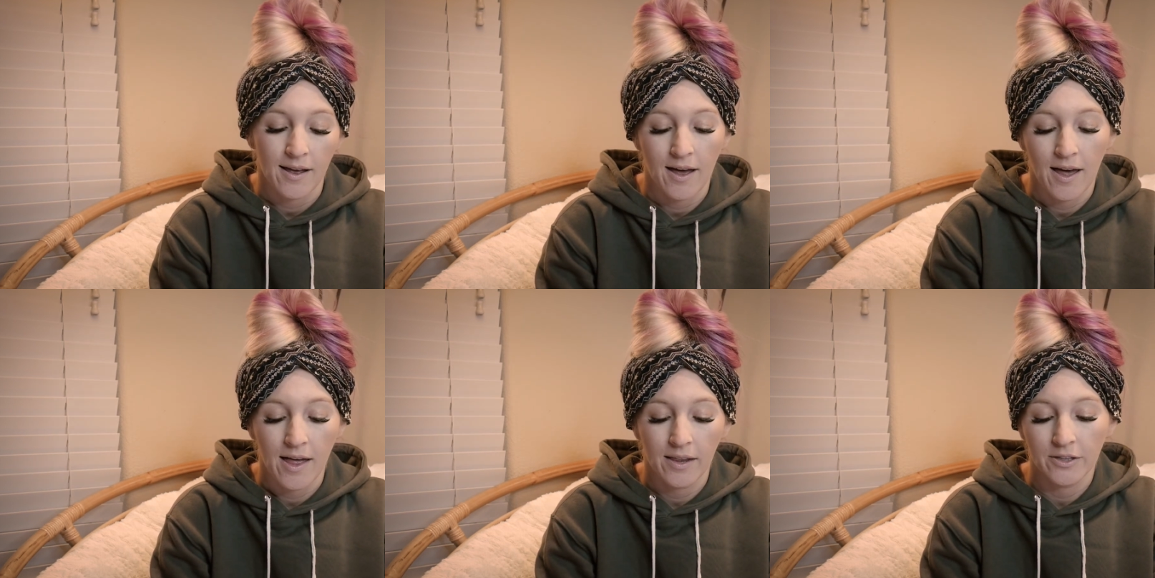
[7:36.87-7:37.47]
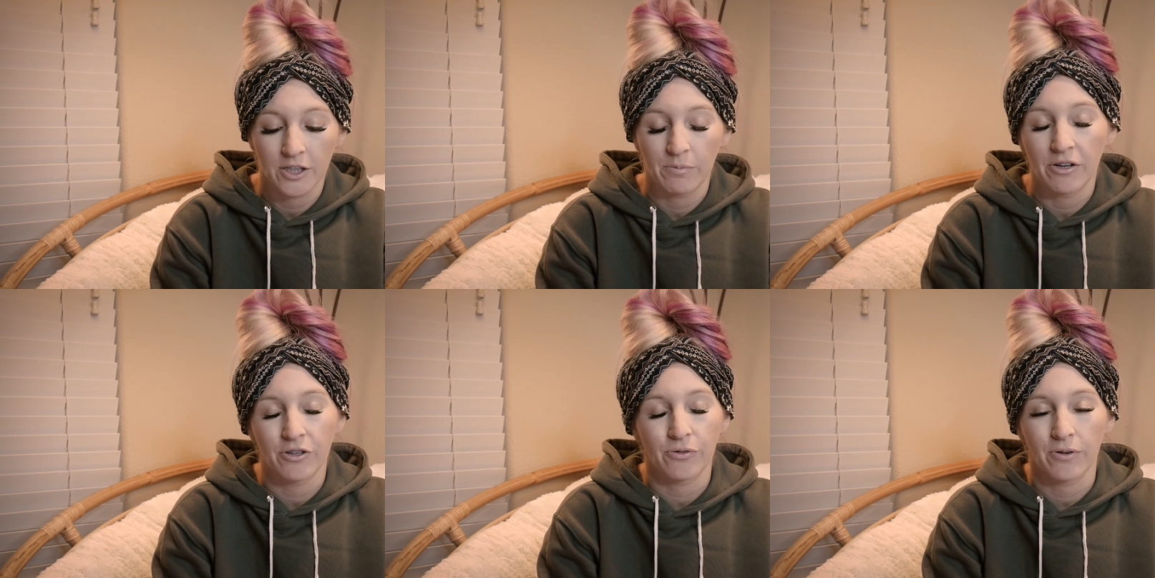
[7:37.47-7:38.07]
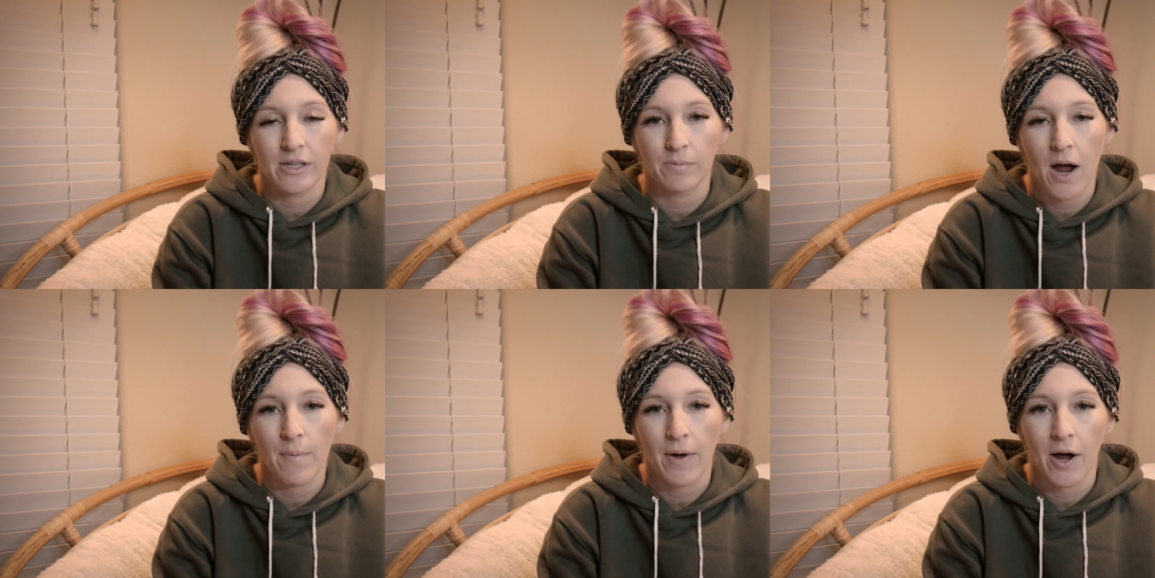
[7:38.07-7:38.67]
And just make sure stories
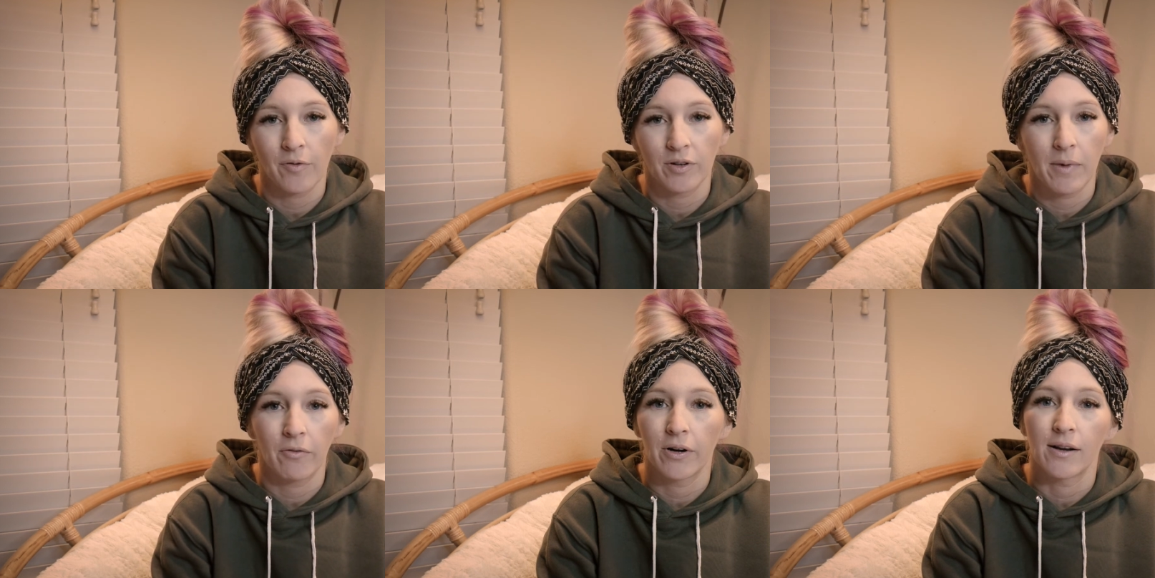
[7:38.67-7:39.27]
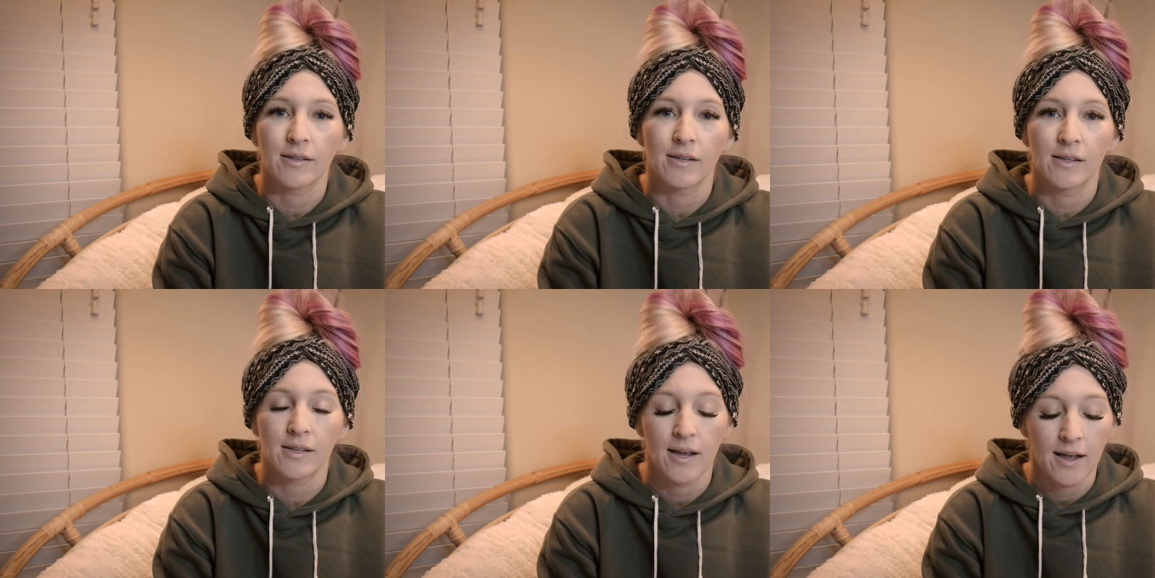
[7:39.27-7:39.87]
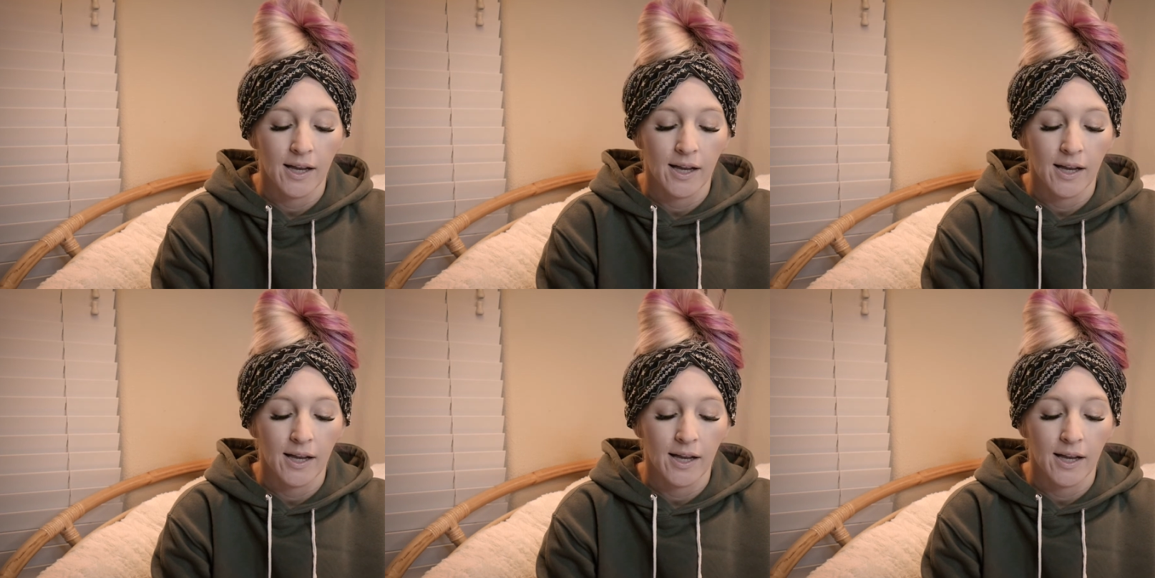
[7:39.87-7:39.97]
pop out from everyone else's.